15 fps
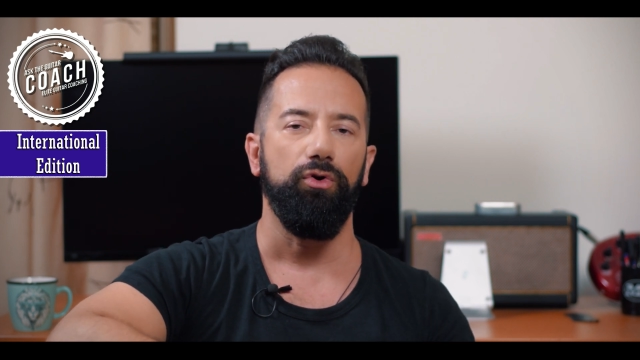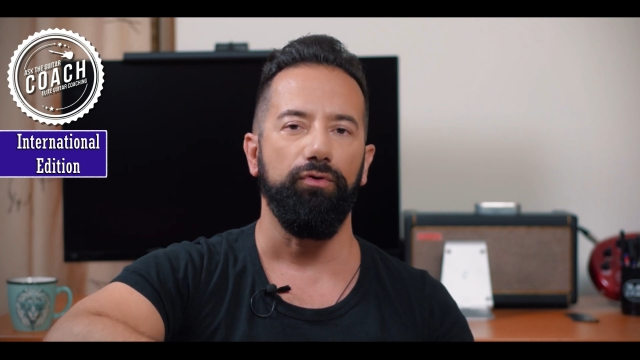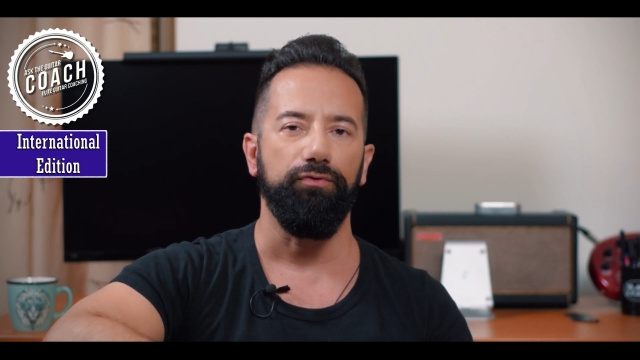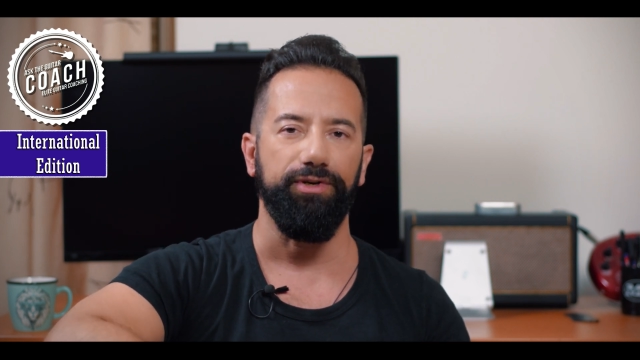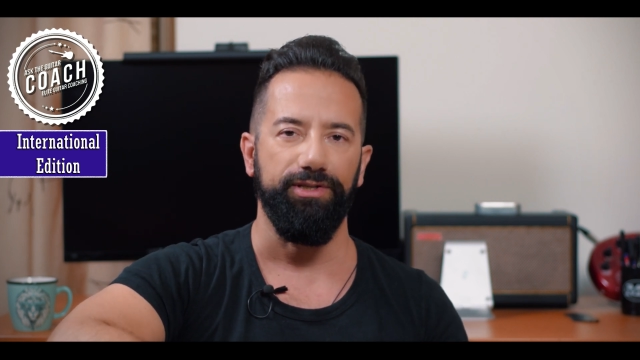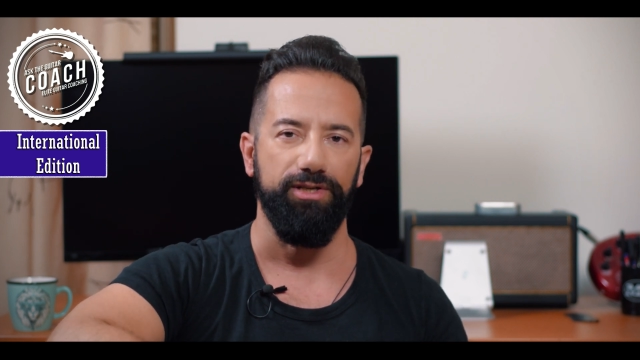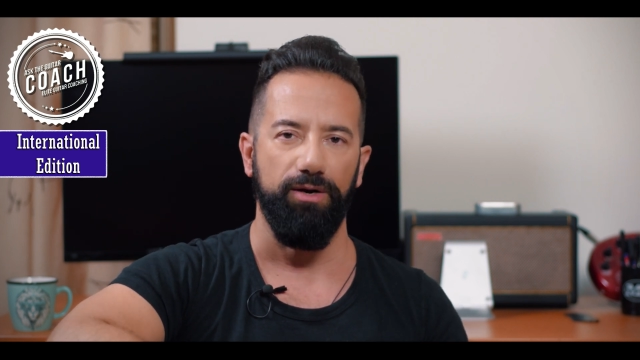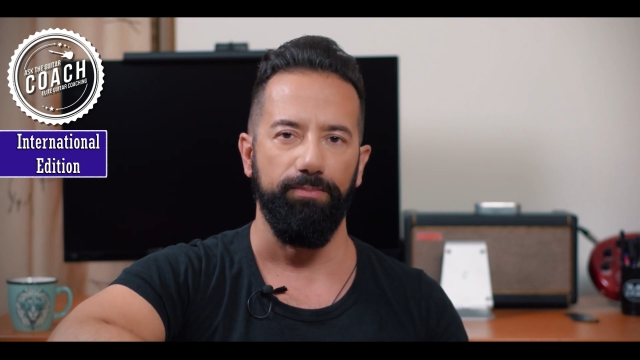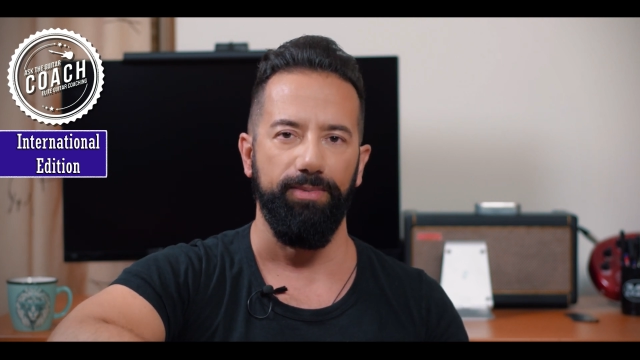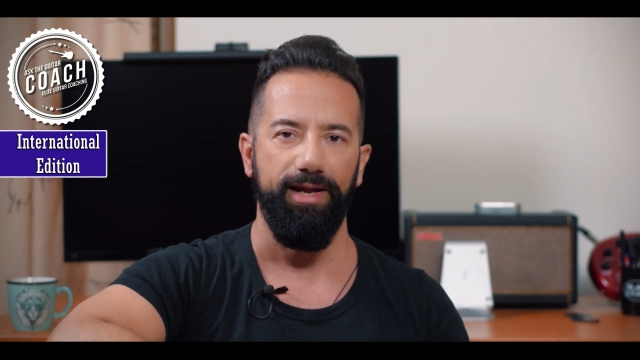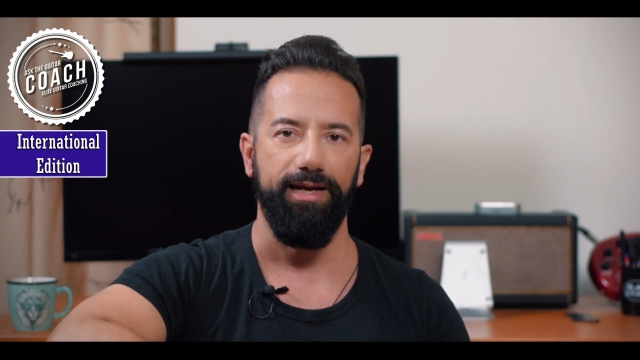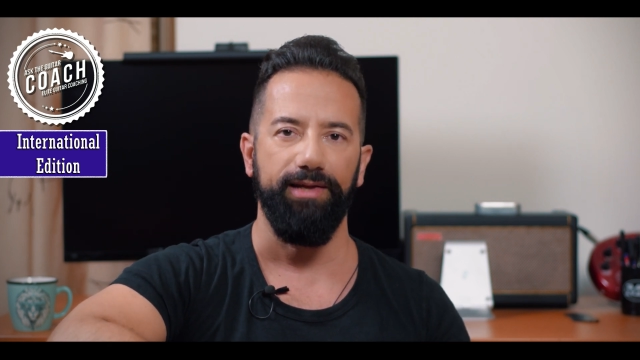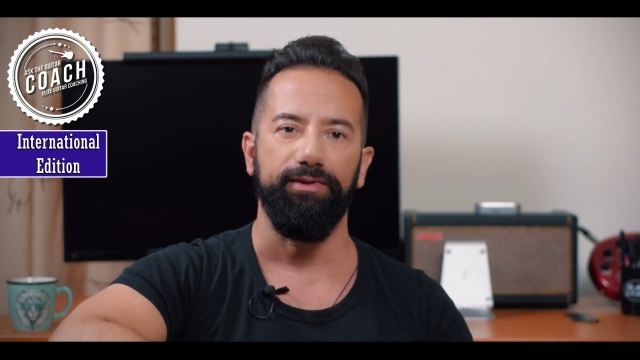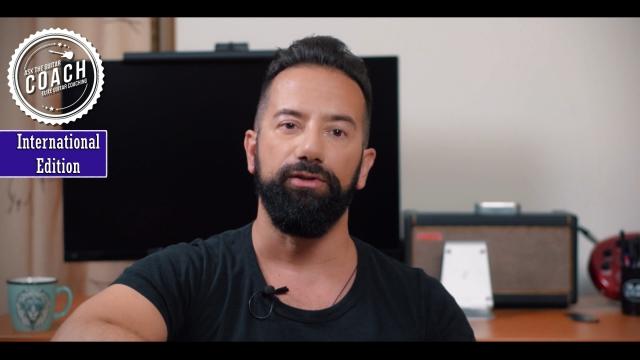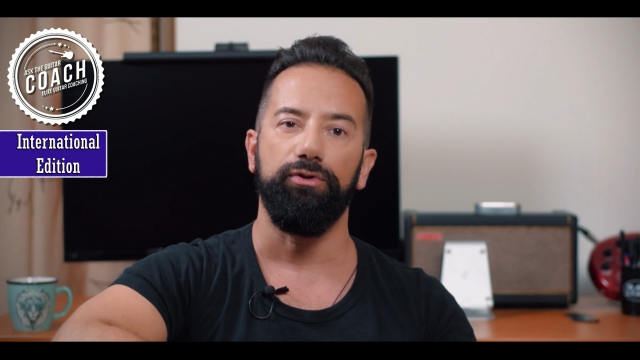of guitar
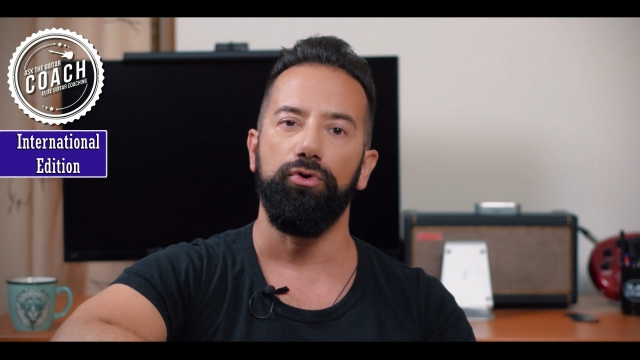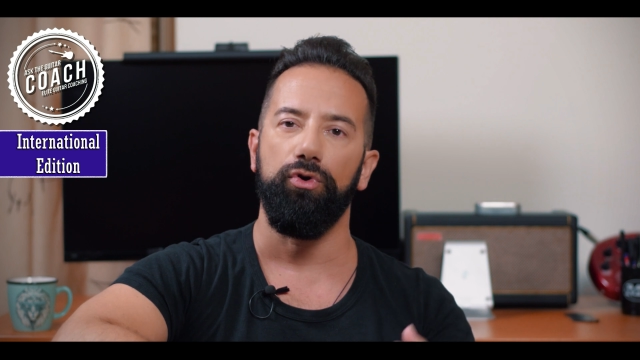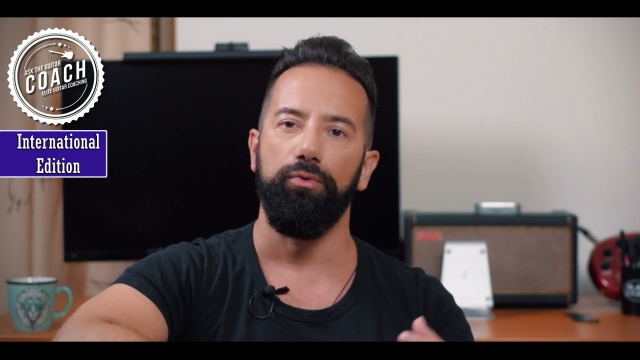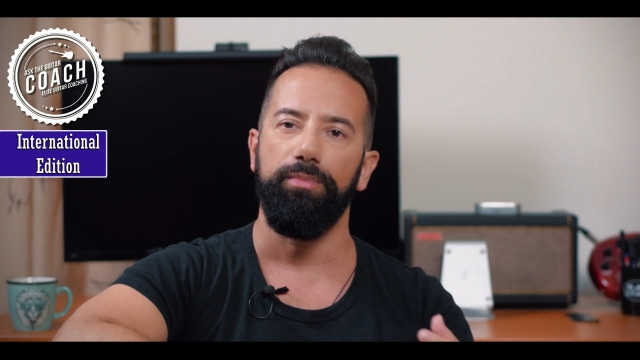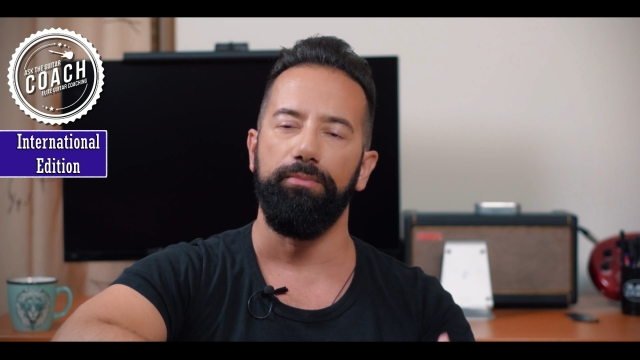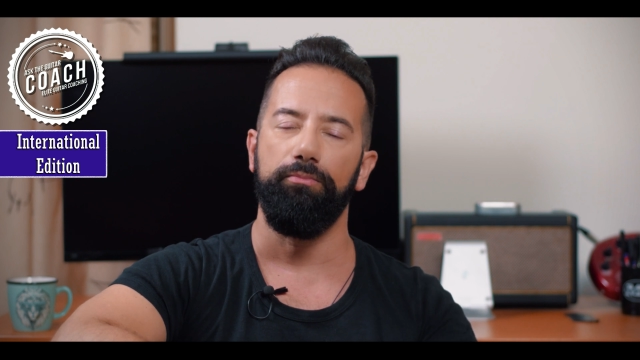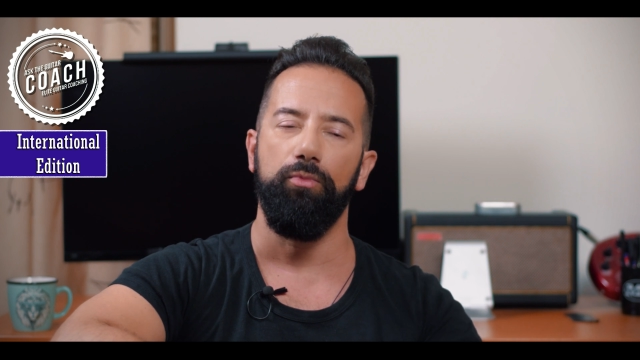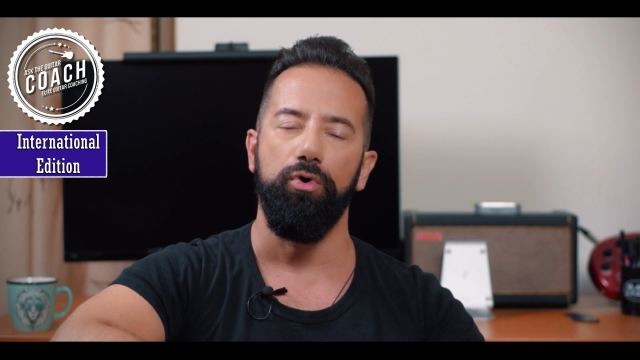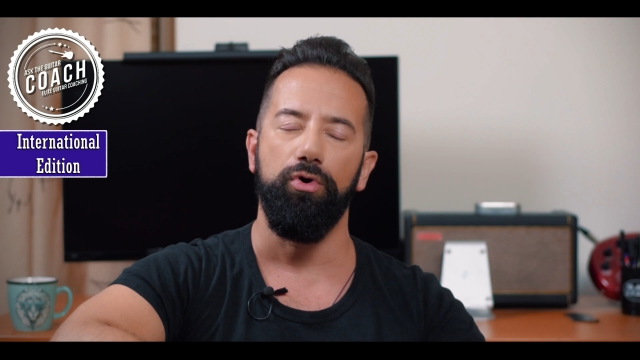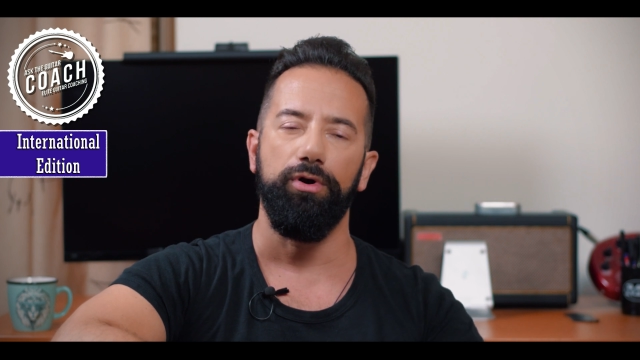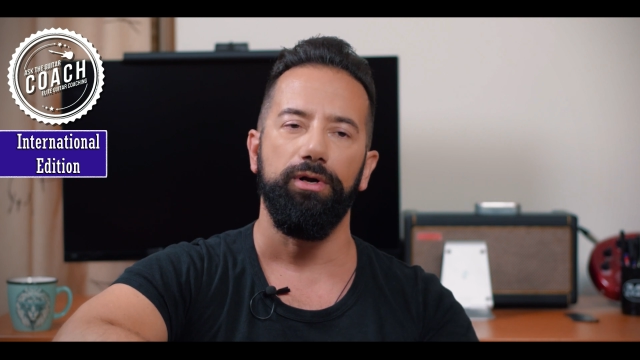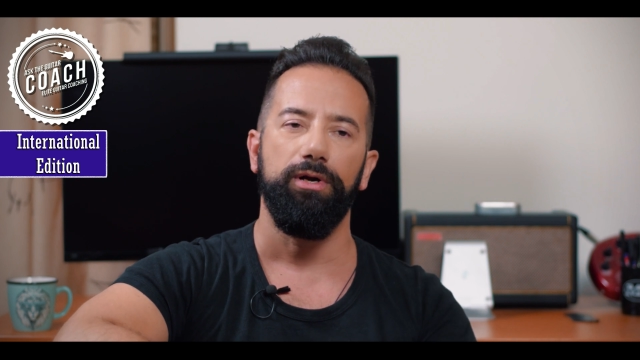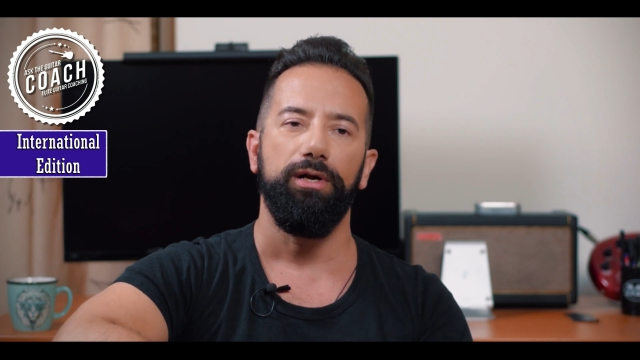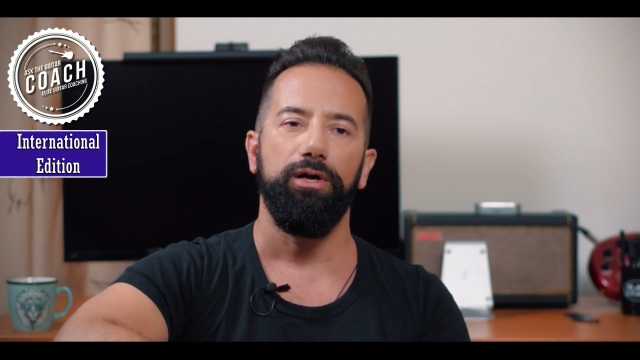playing that's going to be more